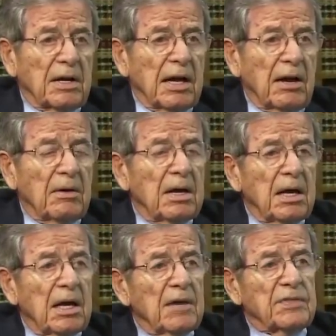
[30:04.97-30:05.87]
Now,
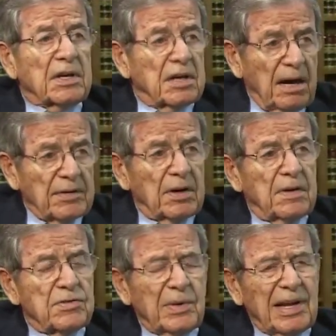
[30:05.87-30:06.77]
if the governor
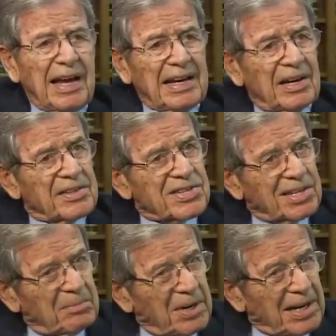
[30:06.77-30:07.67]
is relying on
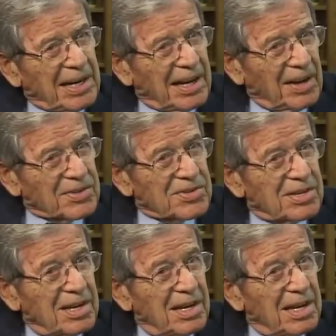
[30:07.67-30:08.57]
somebody else
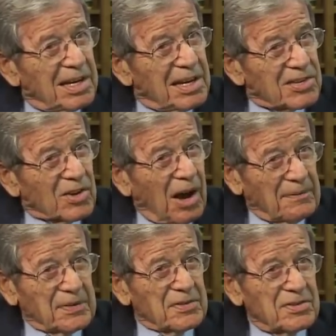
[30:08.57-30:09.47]
in his
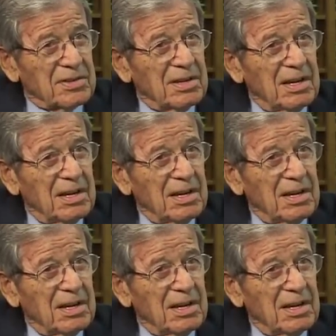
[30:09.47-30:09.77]
office,